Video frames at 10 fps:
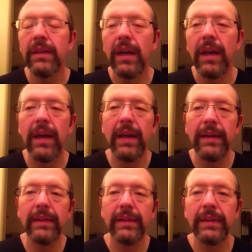I'm
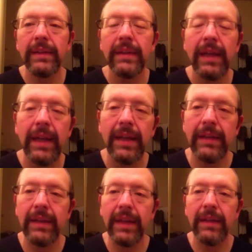going
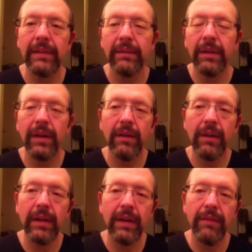to go ahead
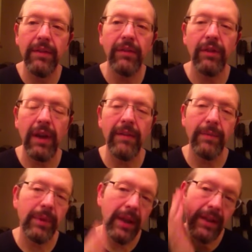and give this a try. I
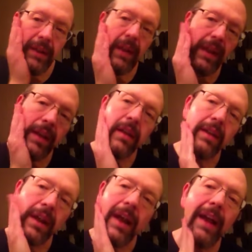
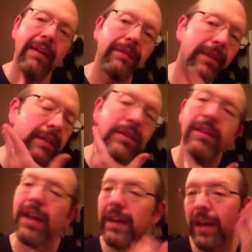have just
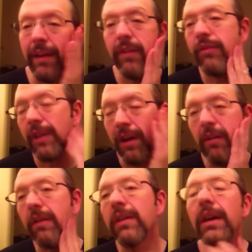gotten out of the
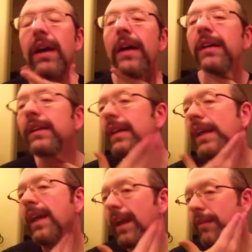shower,
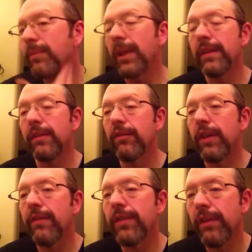and I applied the
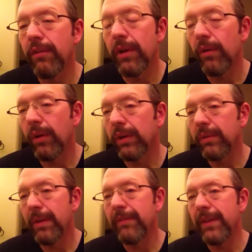Shave Secret oil to
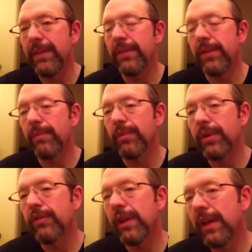my face as a
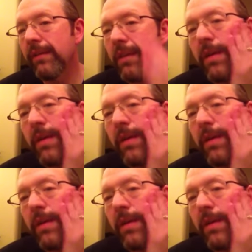pre-shave.